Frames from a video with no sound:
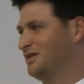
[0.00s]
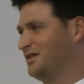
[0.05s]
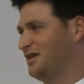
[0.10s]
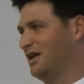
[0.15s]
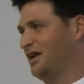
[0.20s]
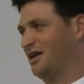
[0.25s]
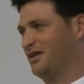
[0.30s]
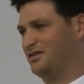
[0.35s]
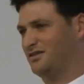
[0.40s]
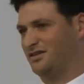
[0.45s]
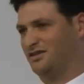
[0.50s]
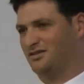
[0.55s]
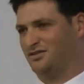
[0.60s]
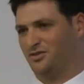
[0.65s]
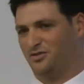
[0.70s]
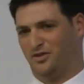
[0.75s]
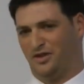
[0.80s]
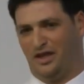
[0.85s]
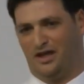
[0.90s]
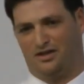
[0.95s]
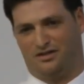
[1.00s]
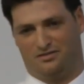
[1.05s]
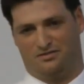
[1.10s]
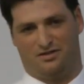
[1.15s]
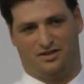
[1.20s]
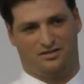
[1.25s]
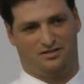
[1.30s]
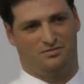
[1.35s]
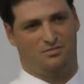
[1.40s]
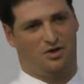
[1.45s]
that it's only
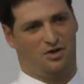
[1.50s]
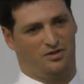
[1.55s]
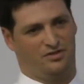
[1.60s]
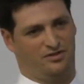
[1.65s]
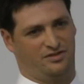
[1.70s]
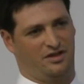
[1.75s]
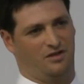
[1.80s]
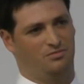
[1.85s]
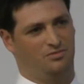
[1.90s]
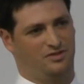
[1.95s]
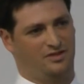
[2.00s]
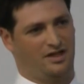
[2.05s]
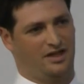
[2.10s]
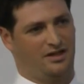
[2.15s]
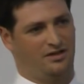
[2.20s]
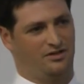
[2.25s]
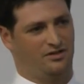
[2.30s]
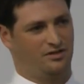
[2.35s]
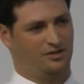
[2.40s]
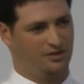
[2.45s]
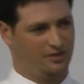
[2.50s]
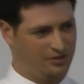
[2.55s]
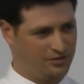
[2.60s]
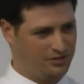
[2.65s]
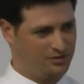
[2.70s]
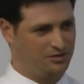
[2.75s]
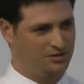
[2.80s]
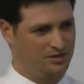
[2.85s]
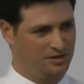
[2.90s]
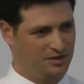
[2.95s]
a small subset or a
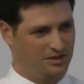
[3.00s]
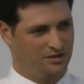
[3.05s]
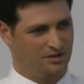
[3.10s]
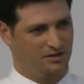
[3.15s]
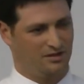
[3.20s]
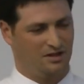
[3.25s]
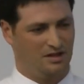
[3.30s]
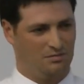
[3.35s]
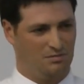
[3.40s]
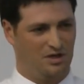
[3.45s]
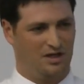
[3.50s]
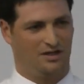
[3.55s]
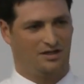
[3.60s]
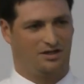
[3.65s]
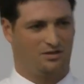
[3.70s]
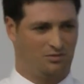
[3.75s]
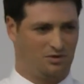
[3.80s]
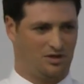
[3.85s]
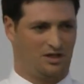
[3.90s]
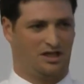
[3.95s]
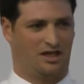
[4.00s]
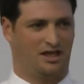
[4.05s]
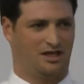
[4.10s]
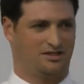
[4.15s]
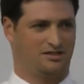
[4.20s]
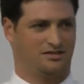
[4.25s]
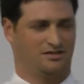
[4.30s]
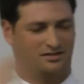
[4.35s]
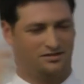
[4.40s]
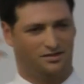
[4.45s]
little limited
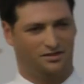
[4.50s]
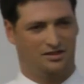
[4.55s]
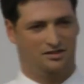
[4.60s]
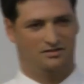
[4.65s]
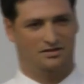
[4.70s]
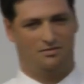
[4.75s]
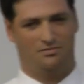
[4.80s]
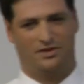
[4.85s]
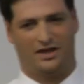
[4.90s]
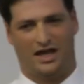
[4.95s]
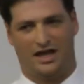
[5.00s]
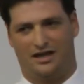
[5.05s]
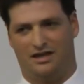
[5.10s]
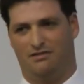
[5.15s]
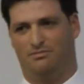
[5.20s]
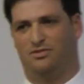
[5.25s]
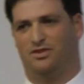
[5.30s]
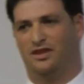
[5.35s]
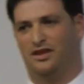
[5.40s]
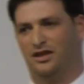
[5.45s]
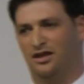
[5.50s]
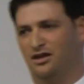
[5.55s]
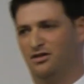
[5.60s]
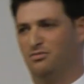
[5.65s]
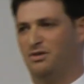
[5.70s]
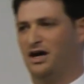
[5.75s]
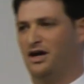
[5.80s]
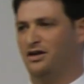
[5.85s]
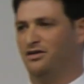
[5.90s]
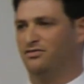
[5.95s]
communication. So that's something I keep thinking
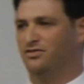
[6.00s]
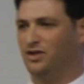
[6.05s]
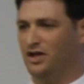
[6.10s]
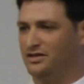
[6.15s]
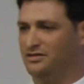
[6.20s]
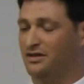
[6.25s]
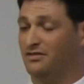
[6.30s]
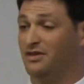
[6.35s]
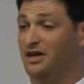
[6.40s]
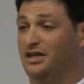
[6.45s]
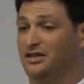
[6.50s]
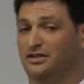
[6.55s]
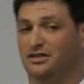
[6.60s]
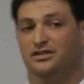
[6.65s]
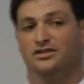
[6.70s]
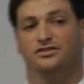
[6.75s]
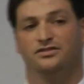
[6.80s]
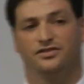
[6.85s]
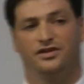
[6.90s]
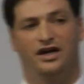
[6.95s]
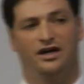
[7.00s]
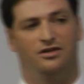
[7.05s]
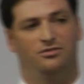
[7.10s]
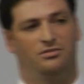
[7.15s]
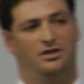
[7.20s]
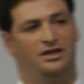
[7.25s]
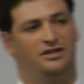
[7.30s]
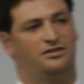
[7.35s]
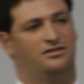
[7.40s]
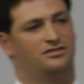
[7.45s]
about. And if you guys have ideas for how to
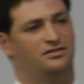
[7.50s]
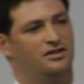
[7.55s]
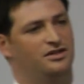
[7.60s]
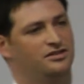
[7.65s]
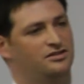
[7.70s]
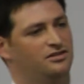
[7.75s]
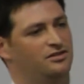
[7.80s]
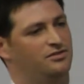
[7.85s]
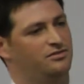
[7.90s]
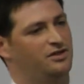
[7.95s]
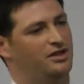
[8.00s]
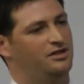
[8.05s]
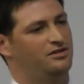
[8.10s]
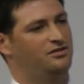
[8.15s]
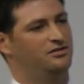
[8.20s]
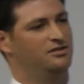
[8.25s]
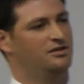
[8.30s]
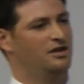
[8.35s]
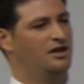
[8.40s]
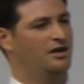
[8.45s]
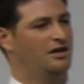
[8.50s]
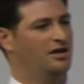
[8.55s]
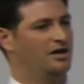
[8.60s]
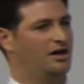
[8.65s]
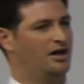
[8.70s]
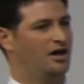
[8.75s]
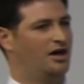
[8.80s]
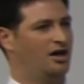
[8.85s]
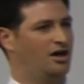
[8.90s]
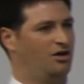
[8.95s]
make discussion threads
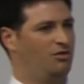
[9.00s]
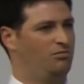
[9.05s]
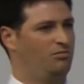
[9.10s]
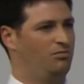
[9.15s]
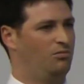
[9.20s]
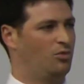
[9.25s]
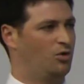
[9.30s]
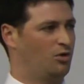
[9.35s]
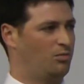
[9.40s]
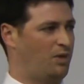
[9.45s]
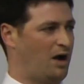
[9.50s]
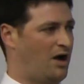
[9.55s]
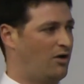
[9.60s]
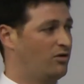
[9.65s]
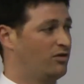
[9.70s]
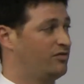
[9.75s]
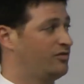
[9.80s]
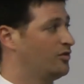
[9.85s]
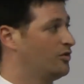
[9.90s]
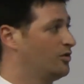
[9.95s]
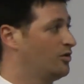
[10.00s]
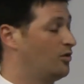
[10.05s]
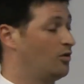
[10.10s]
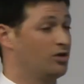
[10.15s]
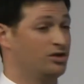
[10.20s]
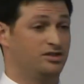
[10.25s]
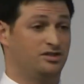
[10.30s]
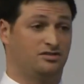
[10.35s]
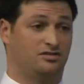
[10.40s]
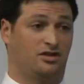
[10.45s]
more powerful
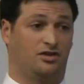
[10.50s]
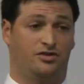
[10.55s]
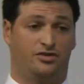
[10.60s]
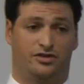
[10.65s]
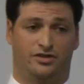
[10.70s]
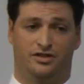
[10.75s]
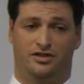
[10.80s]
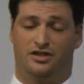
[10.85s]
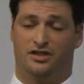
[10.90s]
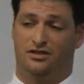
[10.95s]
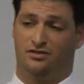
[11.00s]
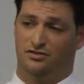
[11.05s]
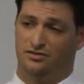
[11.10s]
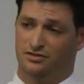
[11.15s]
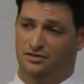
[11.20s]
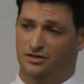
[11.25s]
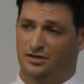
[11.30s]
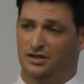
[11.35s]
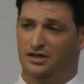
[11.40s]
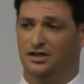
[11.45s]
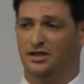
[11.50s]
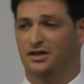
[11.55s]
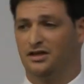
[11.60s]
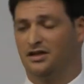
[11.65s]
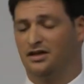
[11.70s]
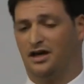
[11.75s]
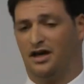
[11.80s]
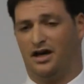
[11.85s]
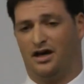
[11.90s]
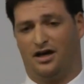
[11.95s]
or just alternatives,
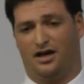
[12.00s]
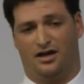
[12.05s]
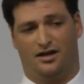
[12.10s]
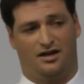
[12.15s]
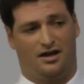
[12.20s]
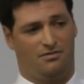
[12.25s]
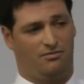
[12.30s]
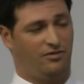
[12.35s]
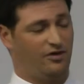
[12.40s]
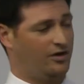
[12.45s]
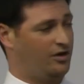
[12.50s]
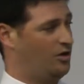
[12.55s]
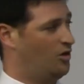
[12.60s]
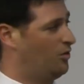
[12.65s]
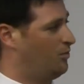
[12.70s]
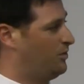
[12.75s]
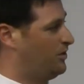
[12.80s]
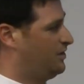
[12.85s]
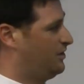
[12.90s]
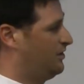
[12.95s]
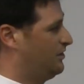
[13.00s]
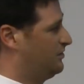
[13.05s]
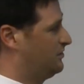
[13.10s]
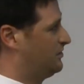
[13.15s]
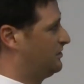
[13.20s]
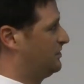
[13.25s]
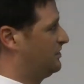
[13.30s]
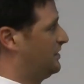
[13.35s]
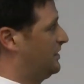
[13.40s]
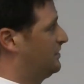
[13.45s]
I'm very open to
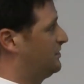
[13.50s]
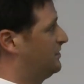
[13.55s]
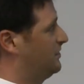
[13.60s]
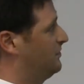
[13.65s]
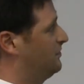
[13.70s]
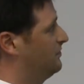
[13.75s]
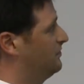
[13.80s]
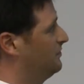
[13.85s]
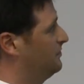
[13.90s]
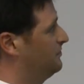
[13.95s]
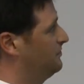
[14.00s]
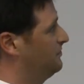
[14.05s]
those suggestions.